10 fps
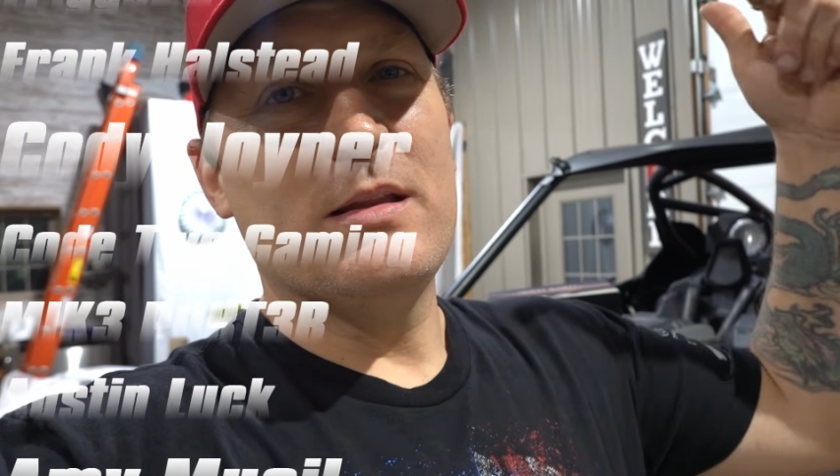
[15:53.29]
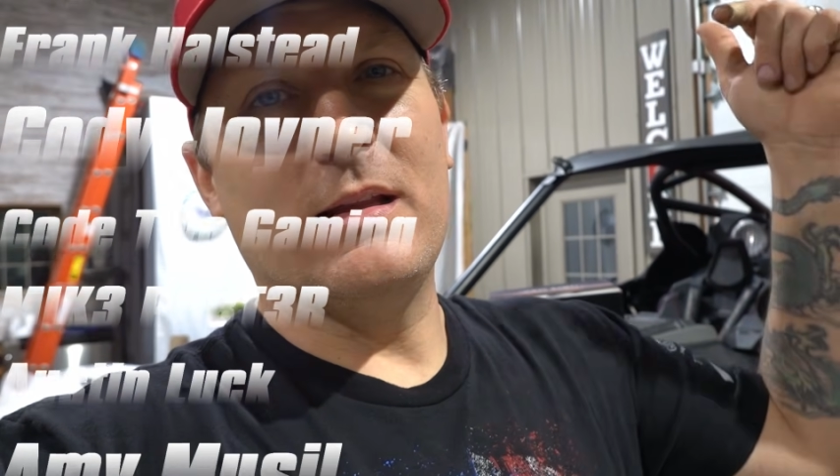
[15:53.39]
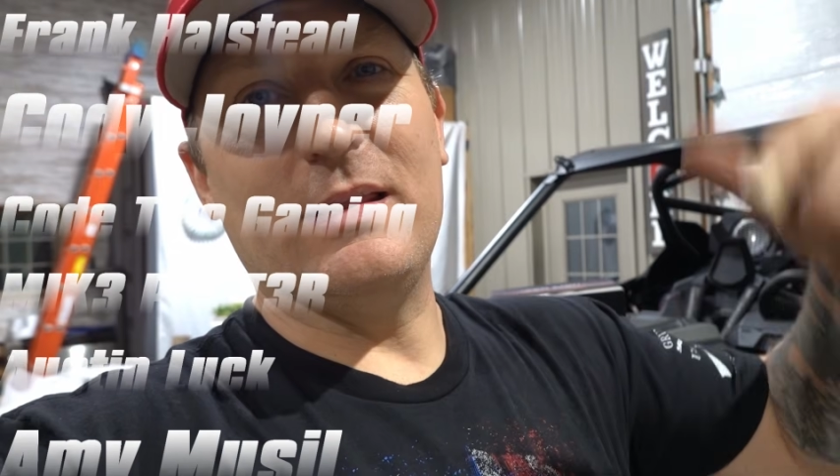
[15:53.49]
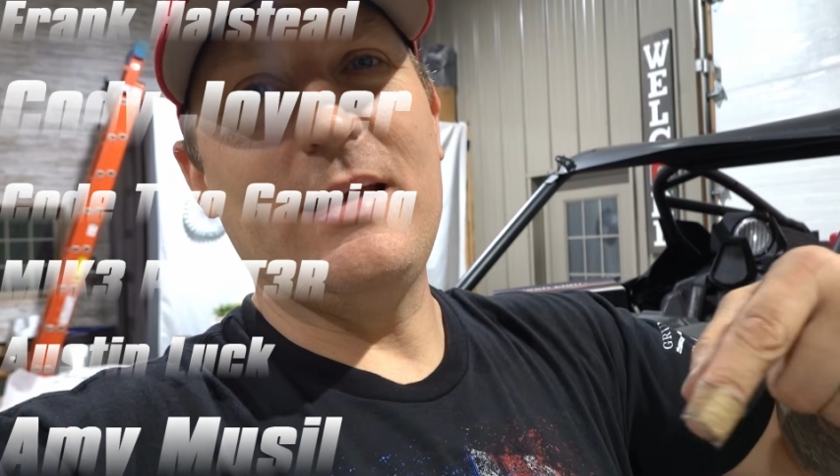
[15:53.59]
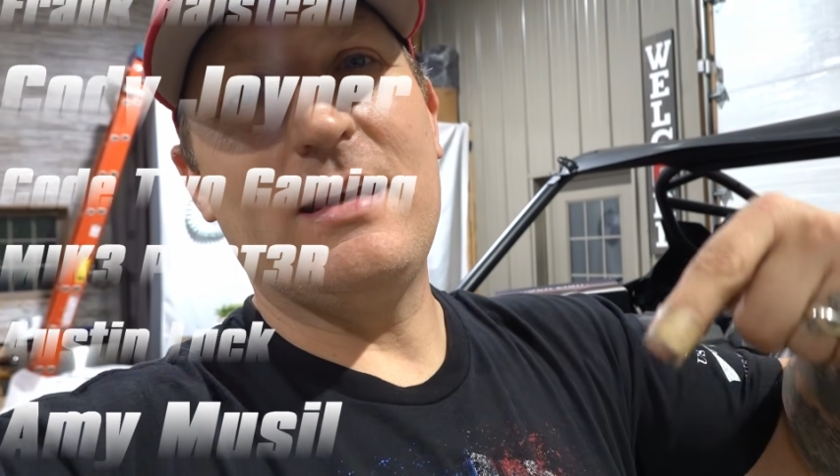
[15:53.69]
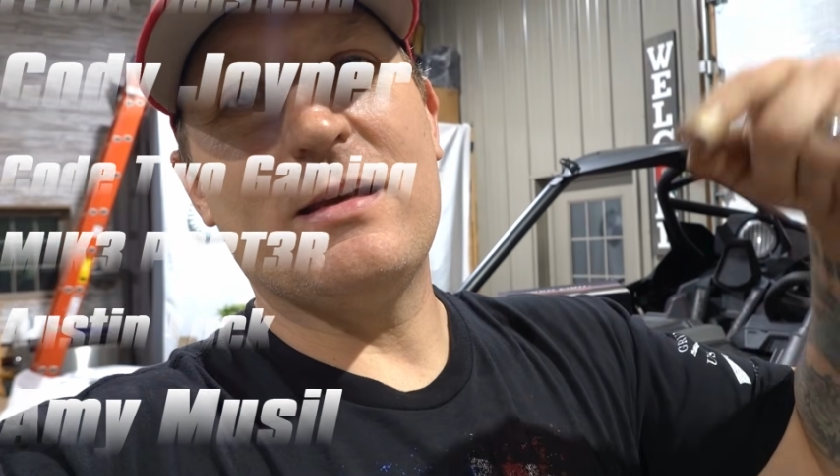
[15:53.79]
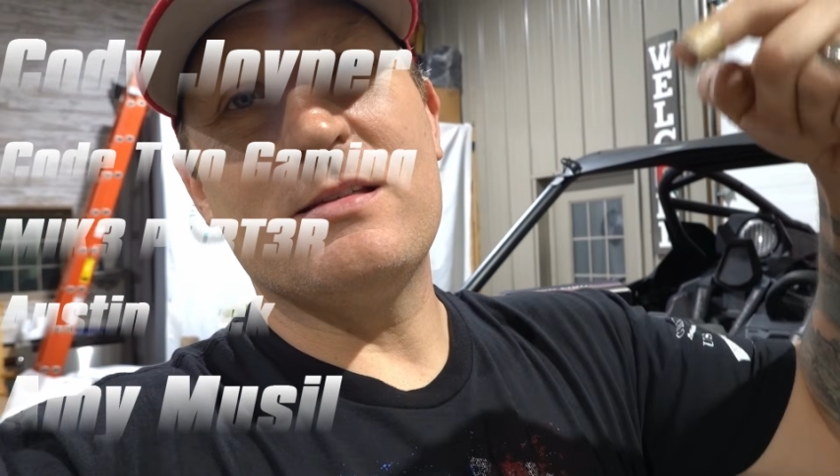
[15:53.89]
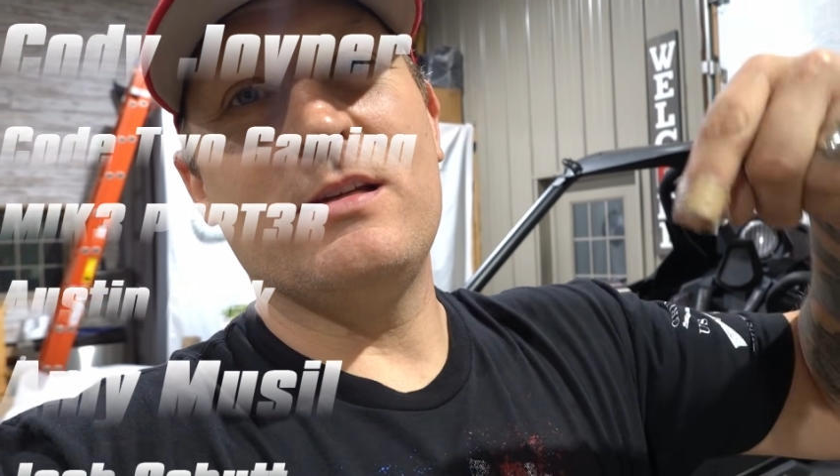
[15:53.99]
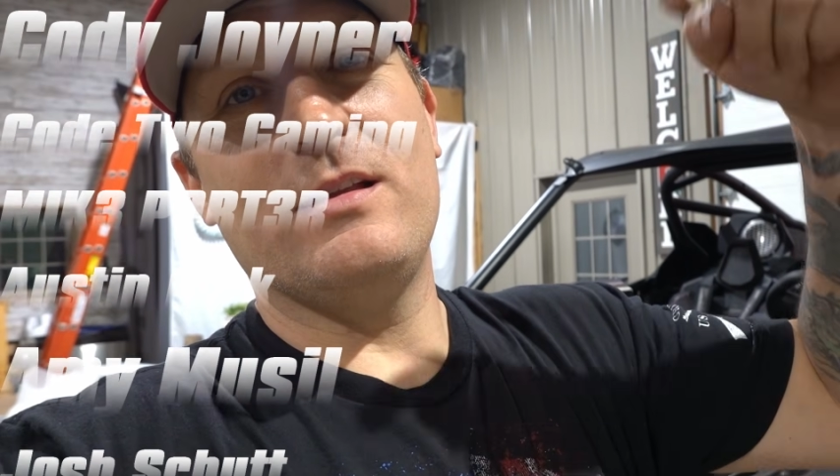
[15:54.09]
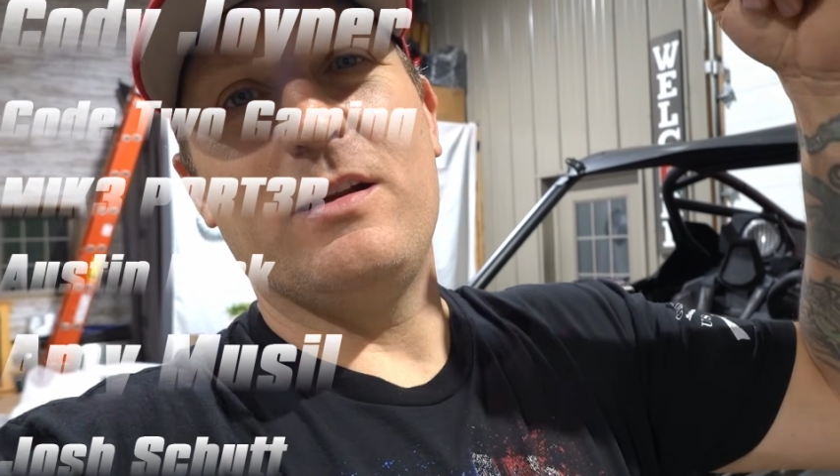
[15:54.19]
the link
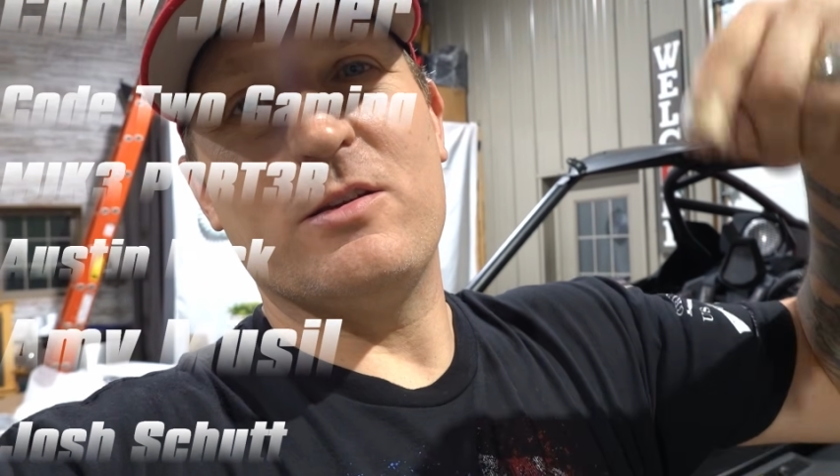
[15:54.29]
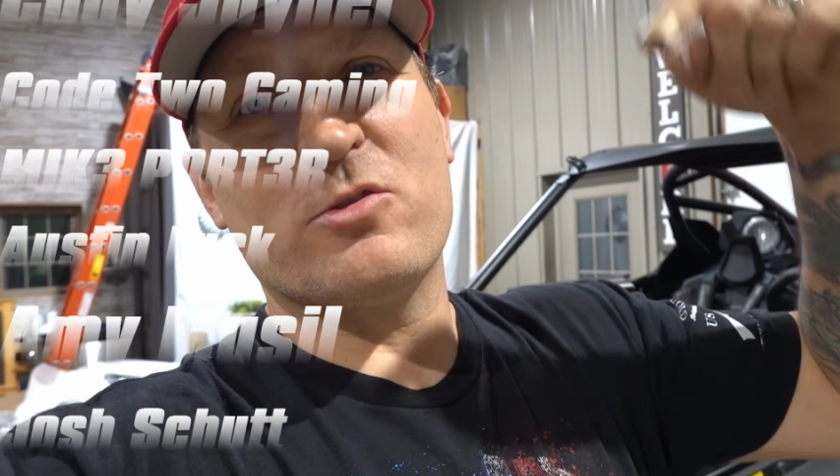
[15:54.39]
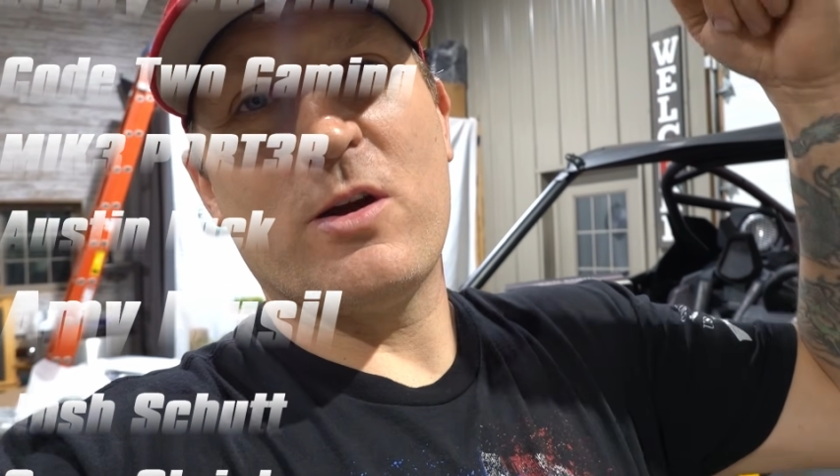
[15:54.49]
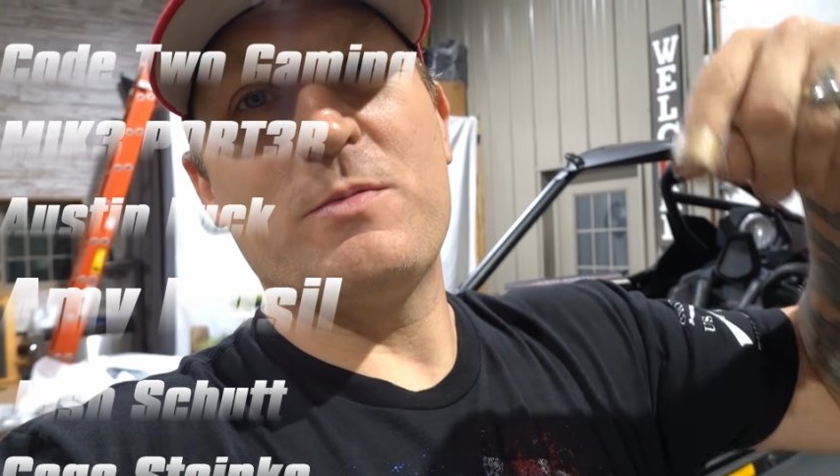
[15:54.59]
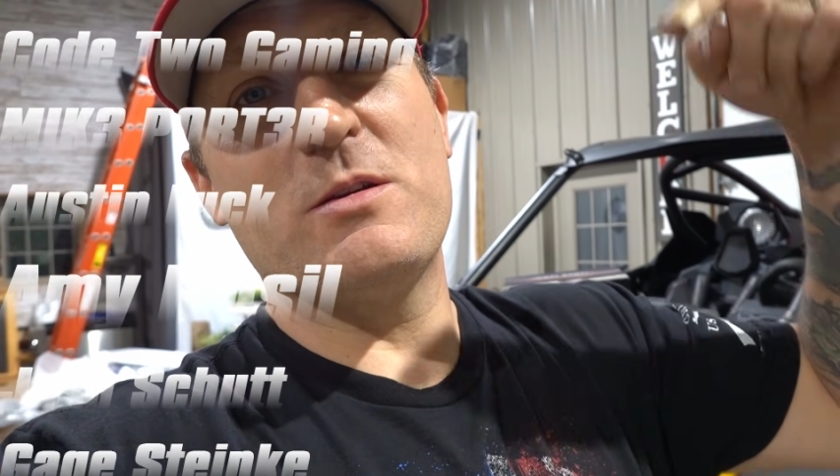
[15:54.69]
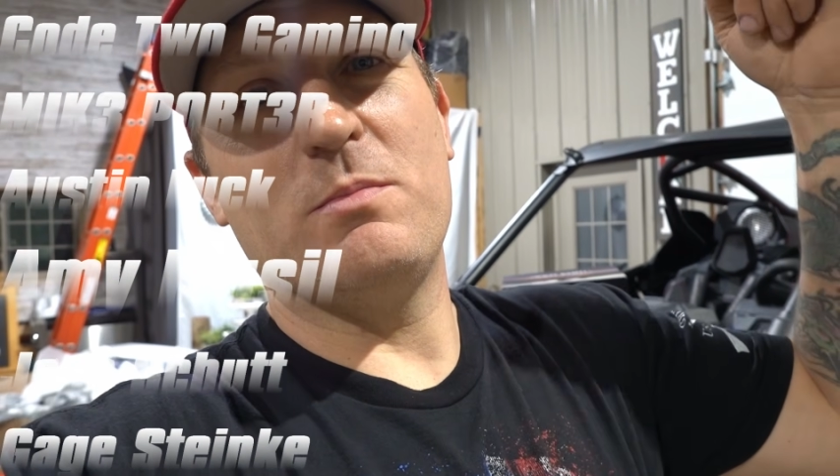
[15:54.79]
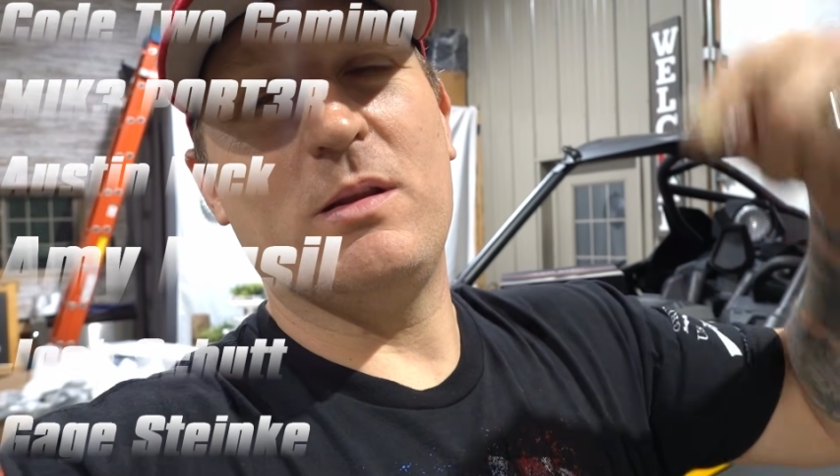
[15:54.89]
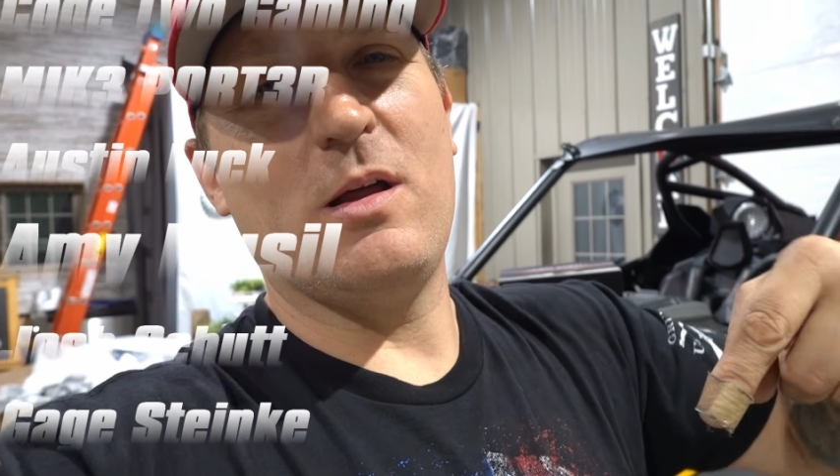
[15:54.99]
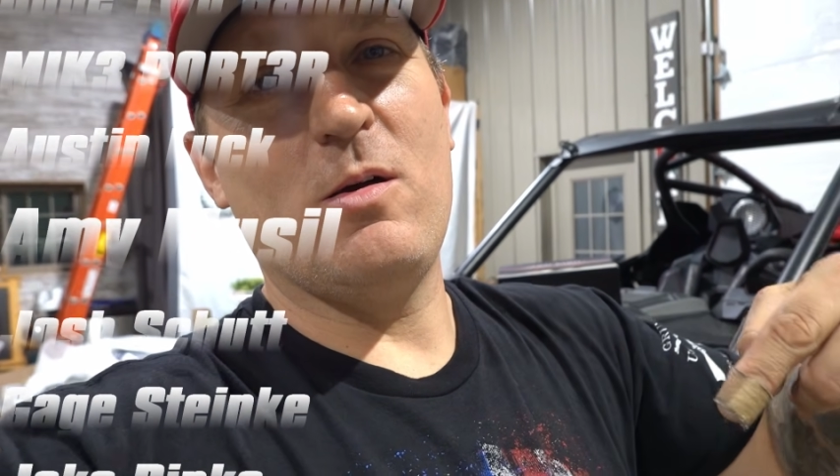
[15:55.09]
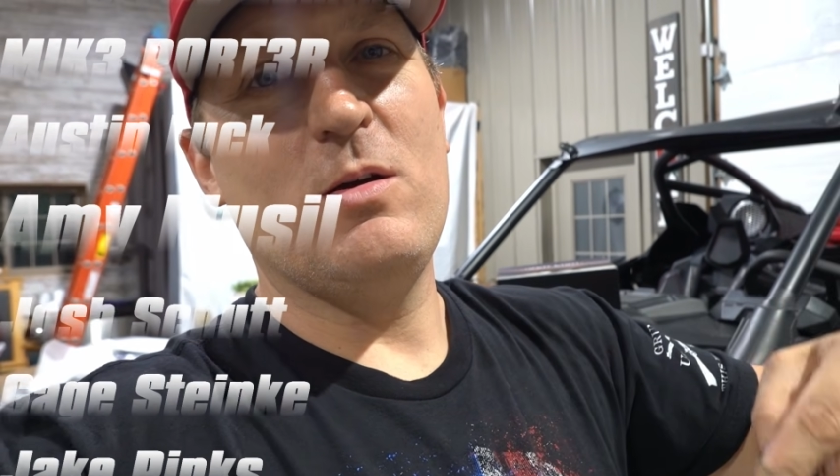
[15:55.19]
is in the description
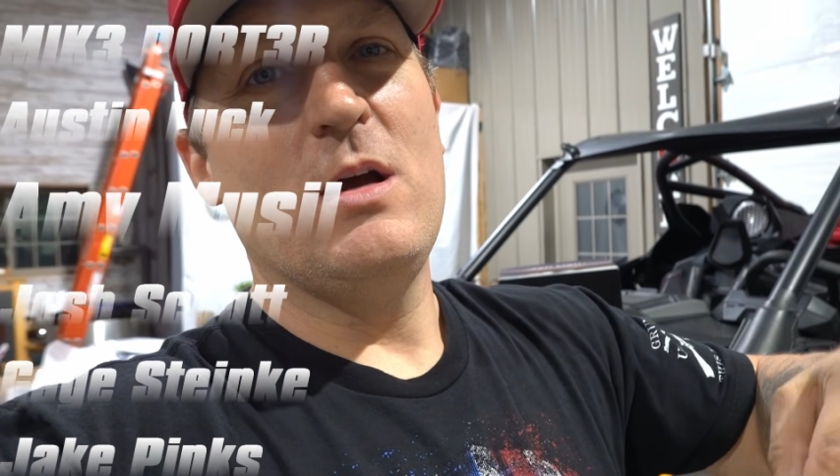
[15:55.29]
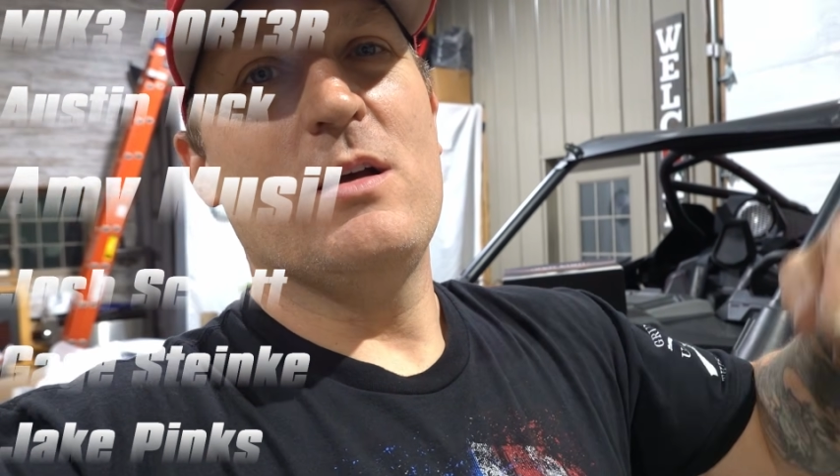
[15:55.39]
below,